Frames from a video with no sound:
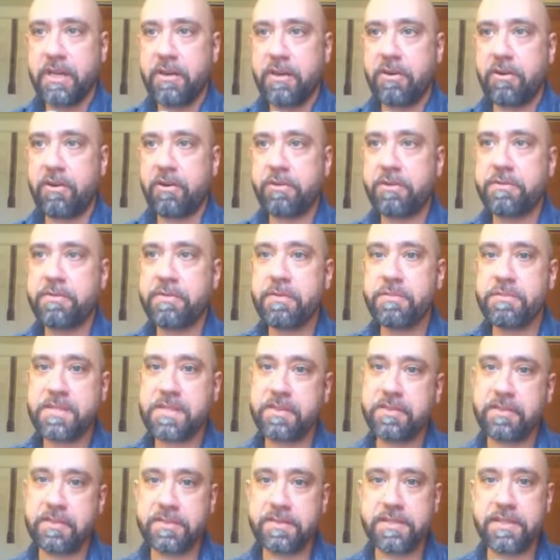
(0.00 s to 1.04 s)
all of them
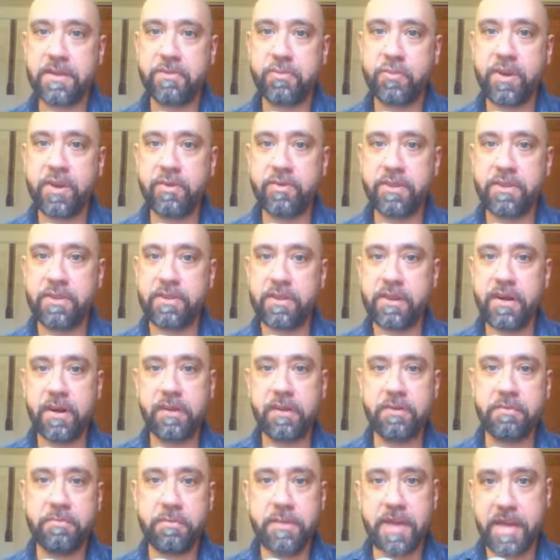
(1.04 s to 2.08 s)
deal in some way with
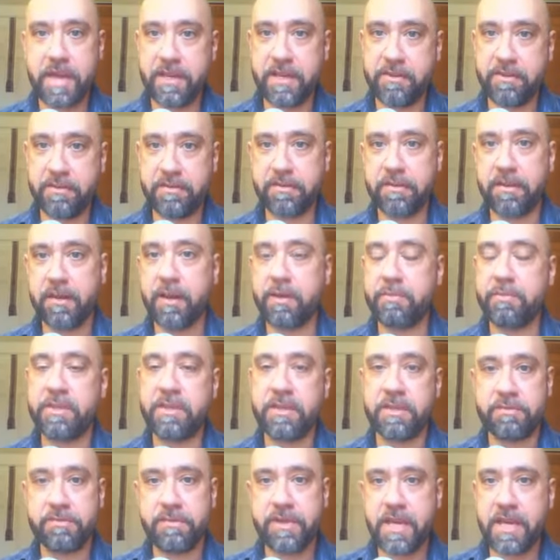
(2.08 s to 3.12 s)
young men coming
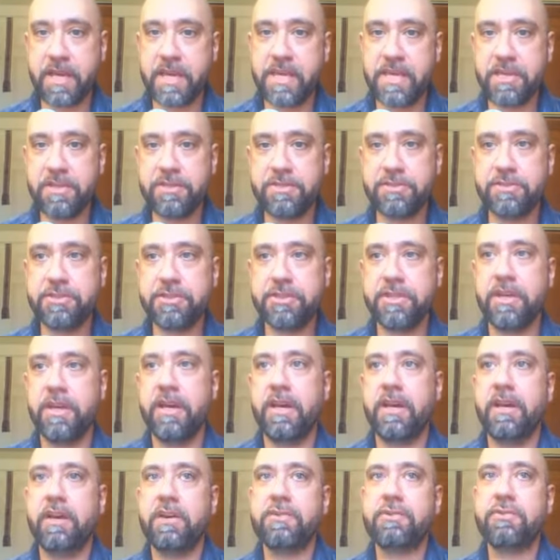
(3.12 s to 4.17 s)
of age,
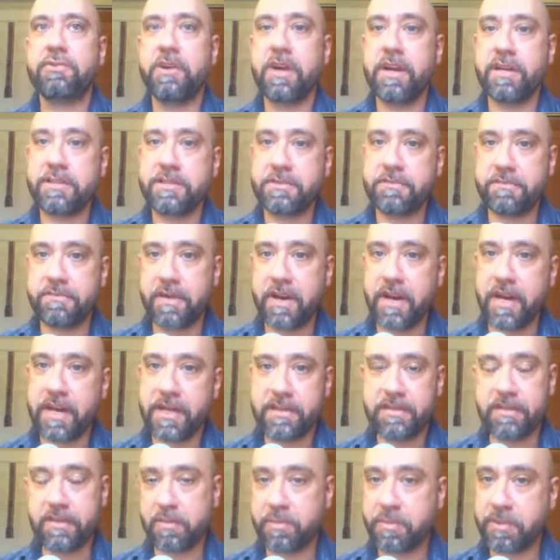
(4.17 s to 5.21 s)
trying to find
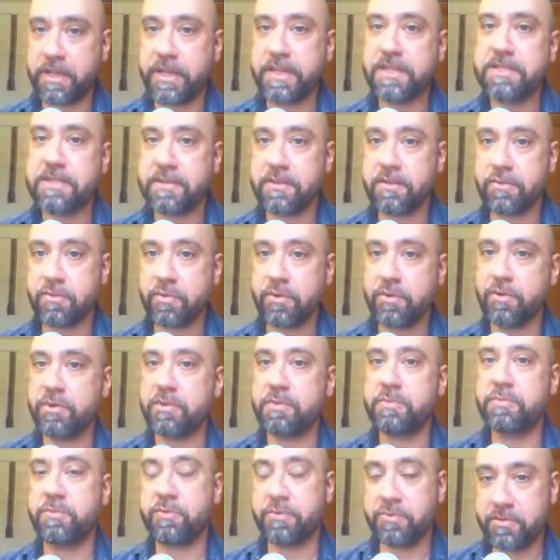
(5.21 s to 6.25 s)
their place in the
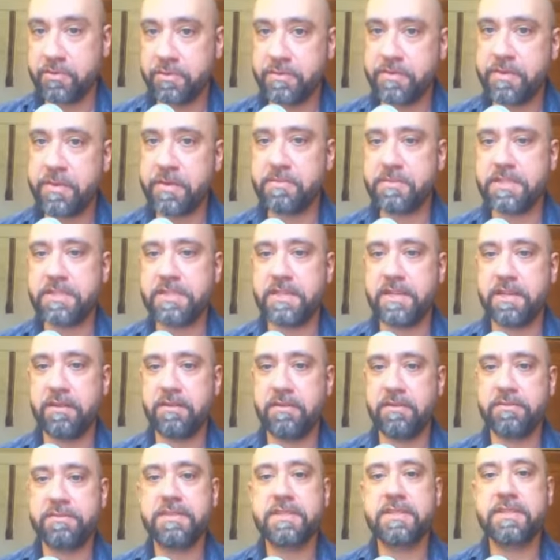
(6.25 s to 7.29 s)
world, prove
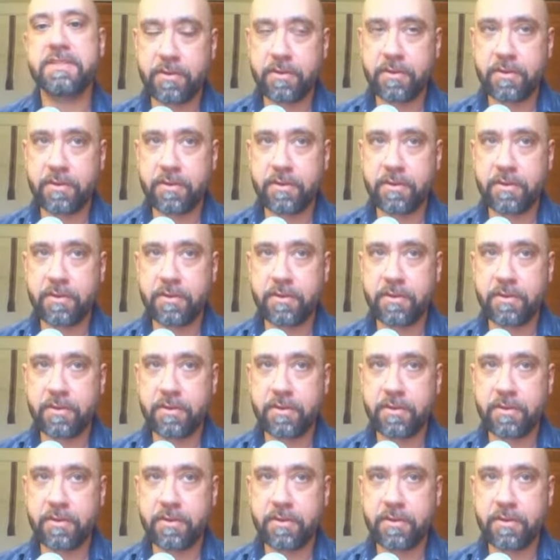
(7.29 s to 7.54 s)
themselves.